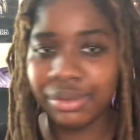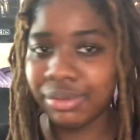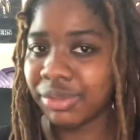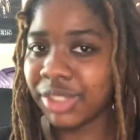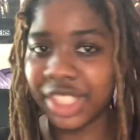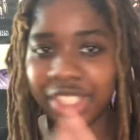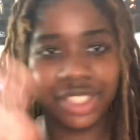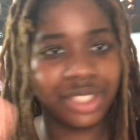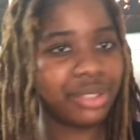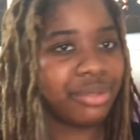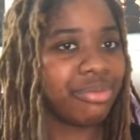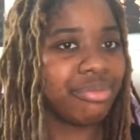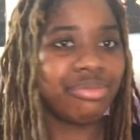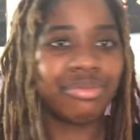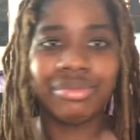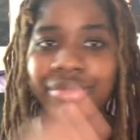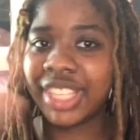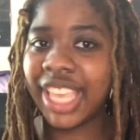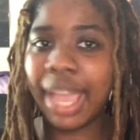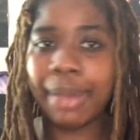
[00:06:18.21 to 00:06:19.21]
Just
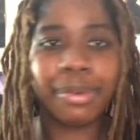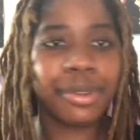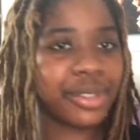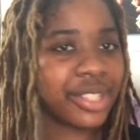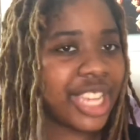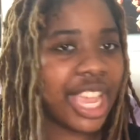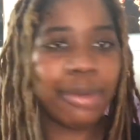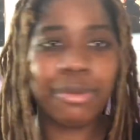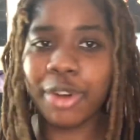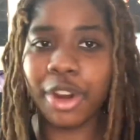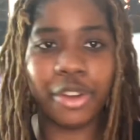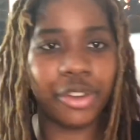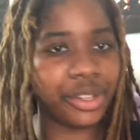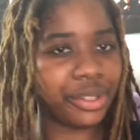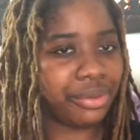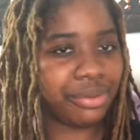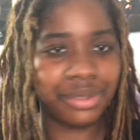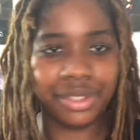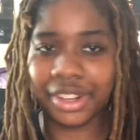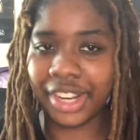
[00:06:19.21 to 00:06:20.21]
kept
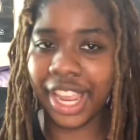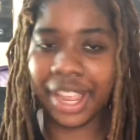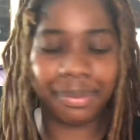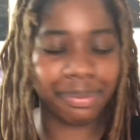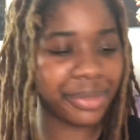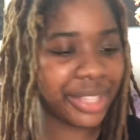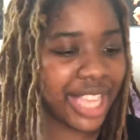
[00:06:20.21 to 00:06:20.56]
growing, okay?